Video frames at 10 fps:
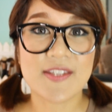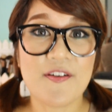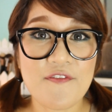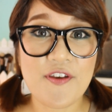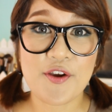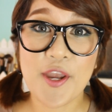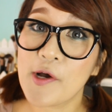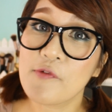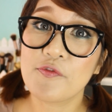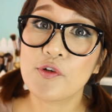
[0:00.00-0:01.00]
Some very
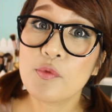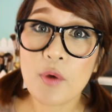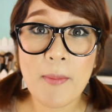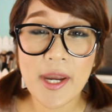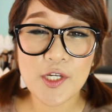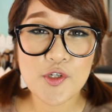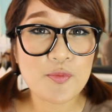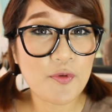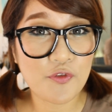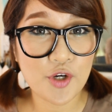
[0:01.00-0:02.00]
helpful
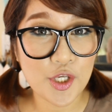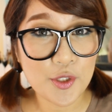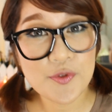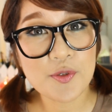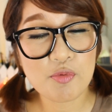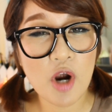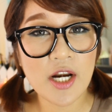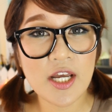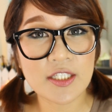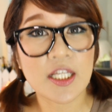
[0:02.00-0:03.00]
reminders before you use the
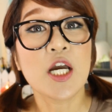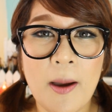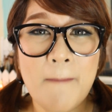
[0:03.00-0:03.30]
product: